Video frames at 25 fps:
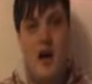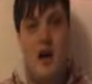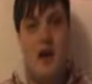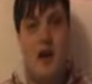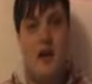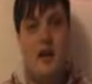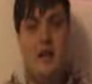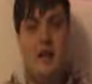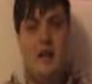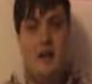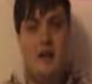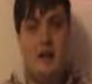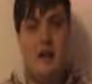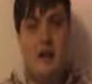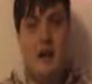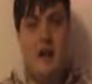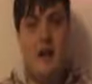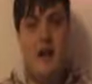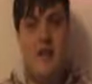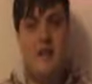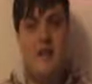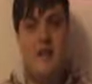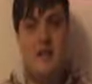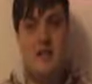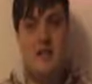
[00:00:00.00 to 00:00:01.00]
And
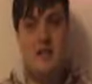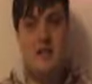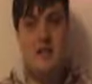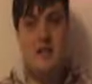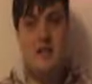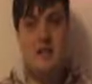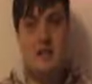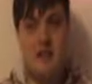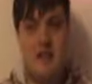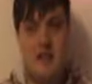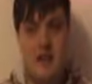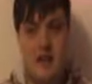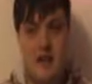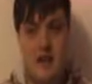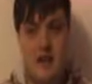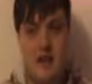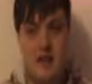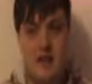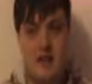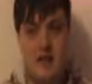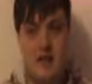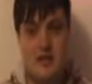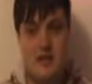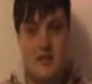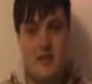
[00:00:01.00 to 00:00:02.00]
after
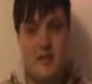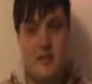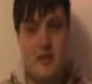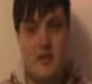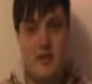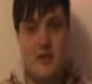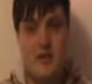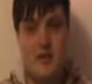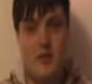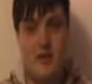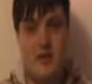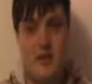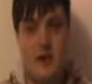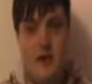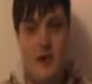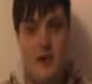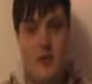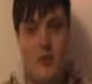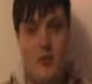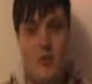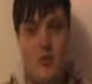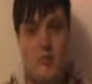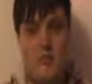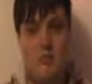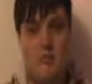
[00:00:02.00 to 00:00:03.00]
seeing this movie
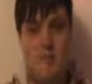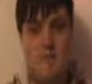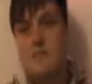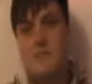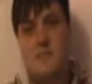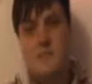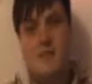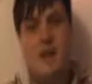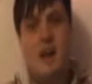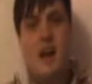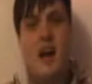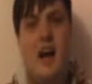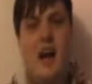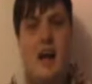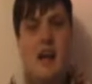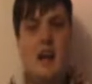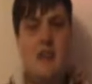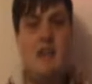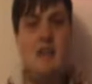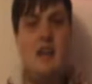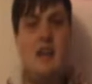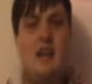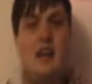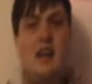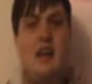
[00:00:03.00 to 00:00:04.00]
now, I
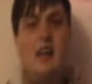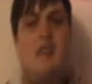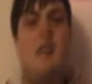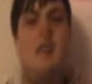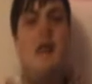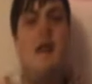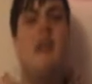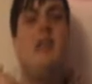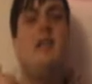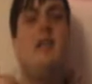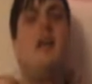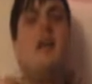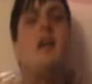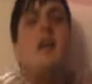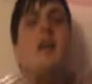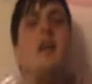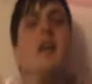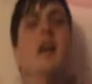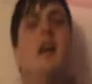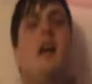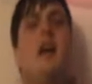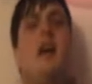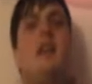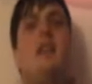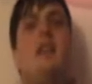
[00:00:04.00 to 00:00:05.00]
say I made the
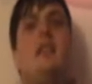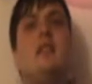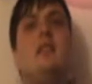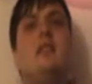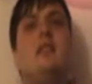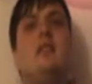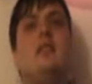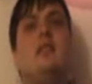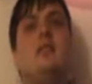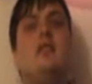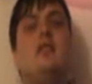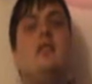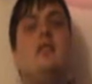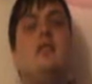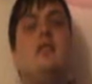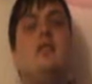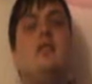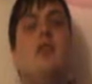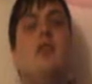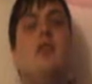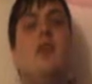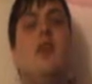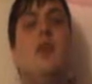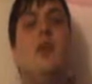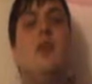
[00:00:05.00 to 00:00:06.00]
right
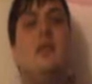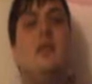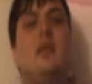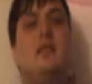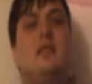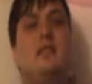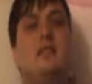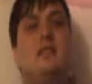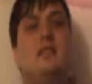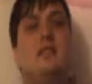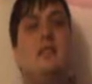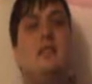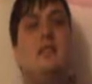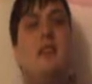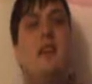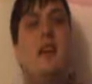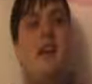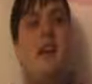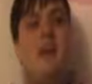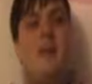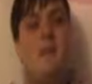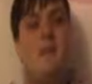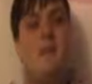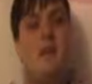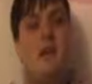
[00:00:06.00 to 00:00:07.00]
decision by
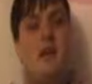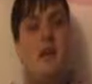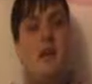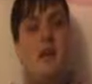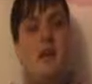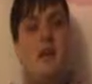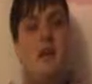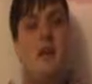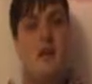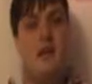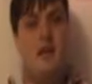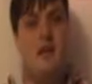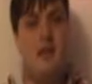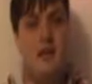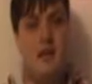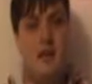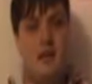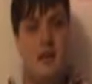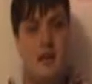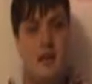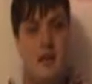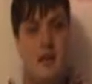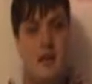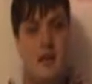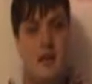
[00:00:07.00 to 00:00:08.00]
skipping it in
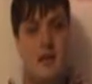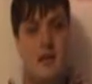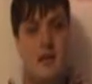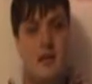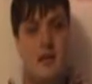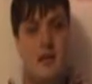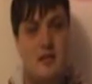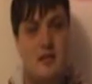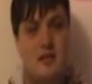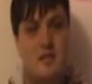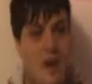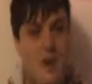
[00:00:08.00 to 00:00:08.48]
theaters.